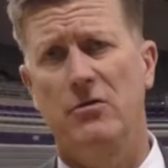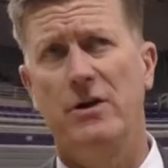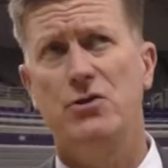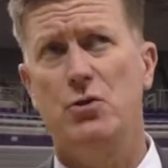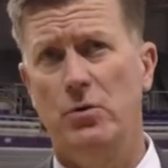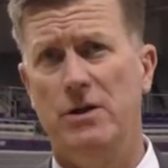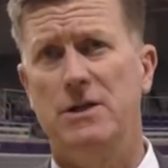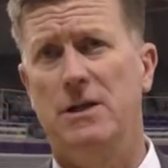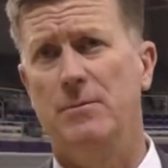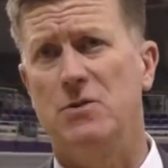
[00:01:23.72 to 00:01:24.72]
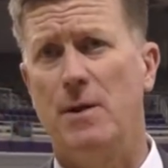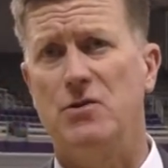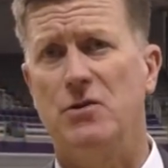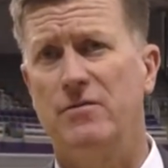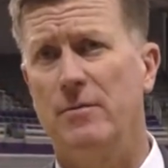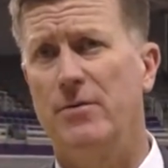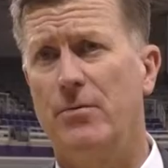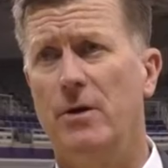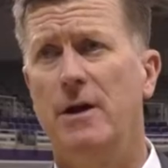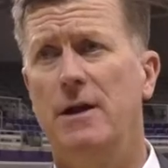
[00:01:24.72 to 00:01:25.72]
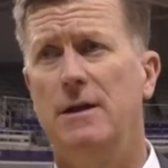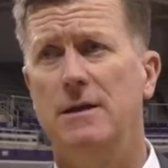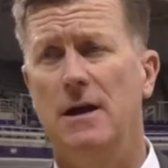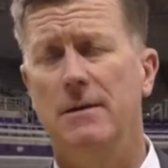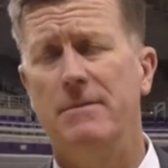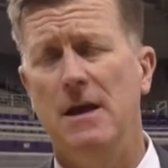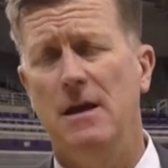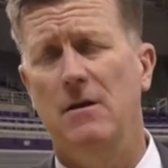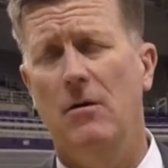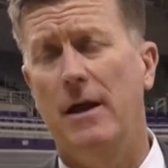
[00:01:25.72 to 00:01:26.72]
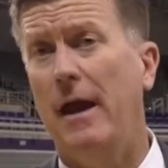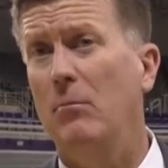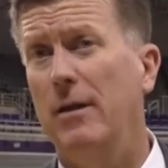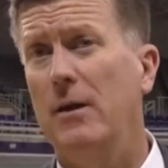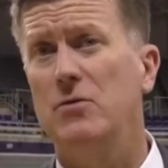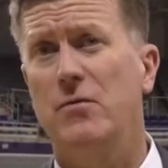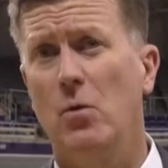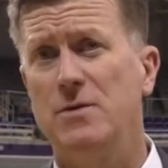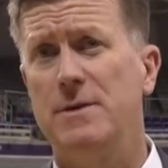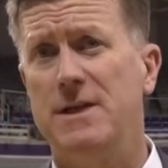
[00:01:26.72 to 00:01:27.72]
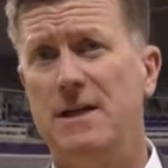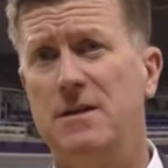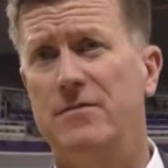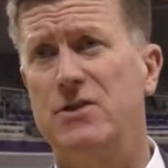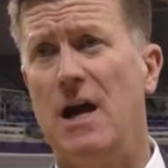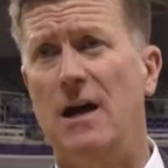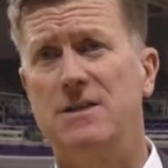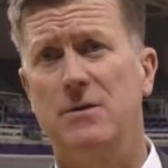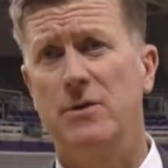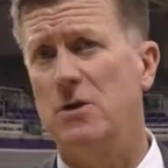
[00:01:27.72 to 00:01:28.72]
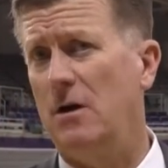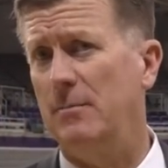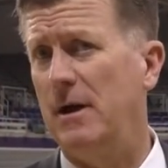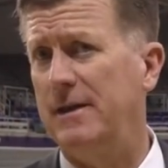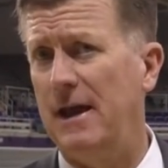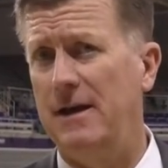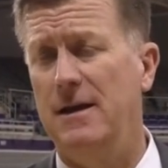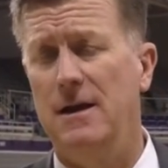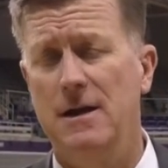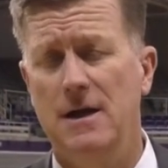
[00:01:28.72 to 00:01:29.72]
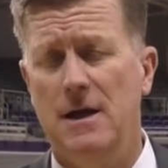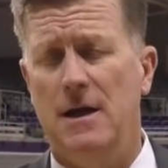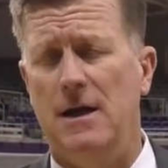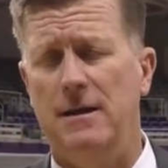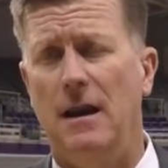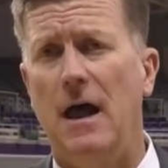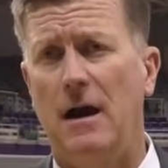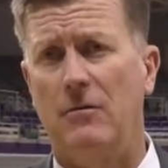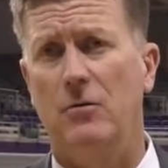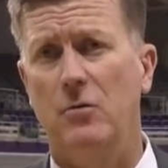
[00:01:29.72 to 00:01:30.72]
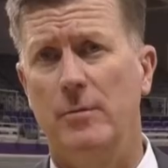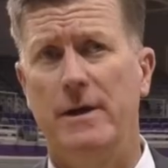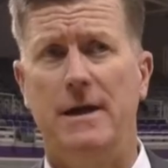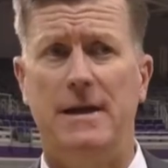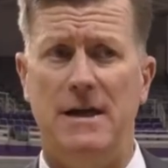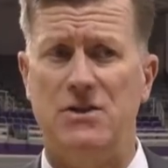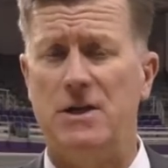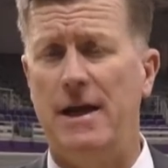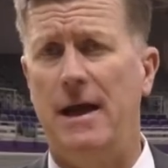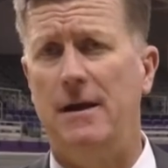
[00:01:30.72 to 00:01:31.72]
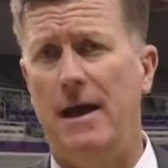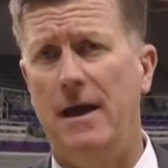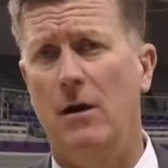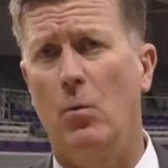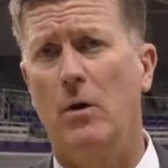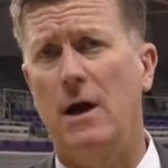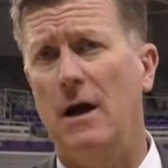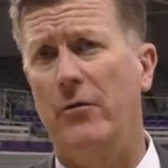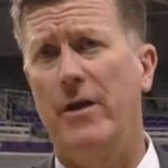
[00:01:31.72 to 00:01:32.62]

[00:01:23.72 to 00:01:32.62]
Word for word: a great shooting team, especially from three. And, uh, you know, our game plan was force them to take tough shots. And we talked about that in the, in the locker room and, and yesterday at, at our workout